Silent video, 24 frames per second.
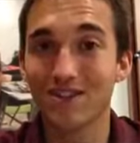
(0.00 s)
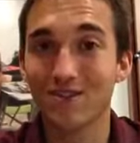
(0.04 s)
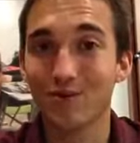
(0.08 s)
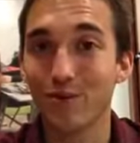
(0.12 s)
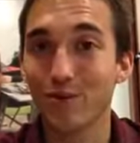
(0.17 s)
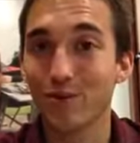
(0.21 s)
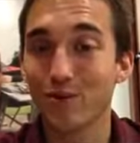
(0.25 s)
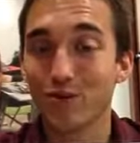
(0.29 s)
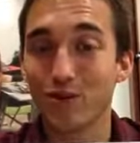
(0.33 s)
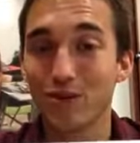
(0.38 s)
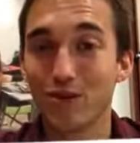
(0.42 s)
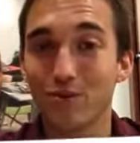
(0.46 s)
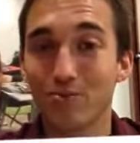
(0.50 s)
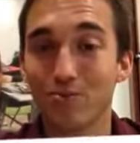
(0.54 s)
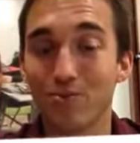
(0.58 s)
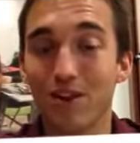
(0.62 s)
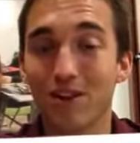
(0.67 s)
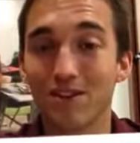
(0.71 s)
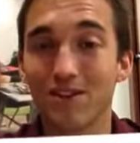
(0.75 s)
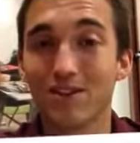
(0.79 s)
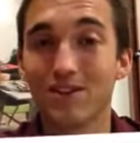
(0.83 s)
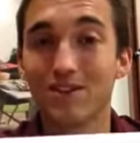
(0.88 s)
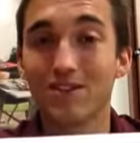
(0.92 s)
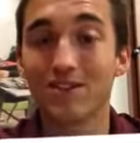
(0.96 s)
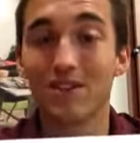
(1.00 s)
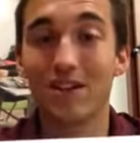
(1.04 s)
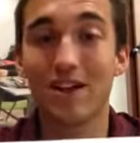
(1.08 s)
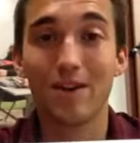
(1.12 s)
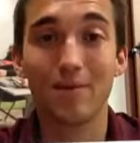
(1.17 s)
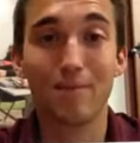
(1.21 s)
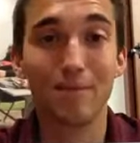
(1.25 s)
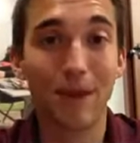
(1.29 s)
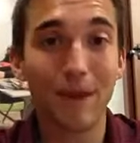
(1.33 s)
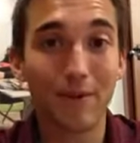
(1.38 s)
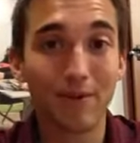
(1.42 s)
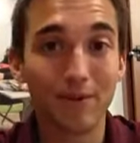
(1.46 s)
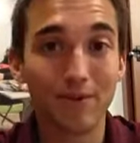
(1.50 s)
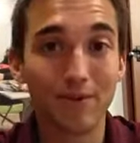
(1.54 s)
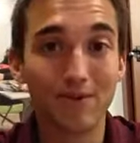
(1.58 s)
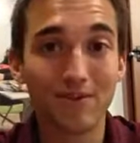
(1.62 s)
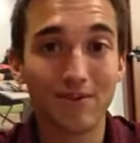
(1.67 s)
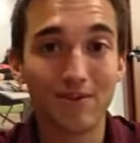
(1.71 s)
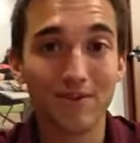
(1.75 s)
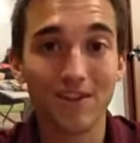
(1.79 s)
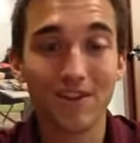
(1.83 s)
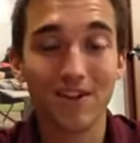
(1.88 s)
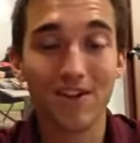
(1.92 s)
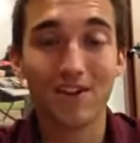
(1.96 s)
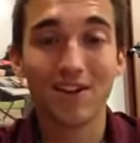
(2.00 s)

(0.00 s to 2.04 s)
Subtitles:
The registration process is a lot of papers.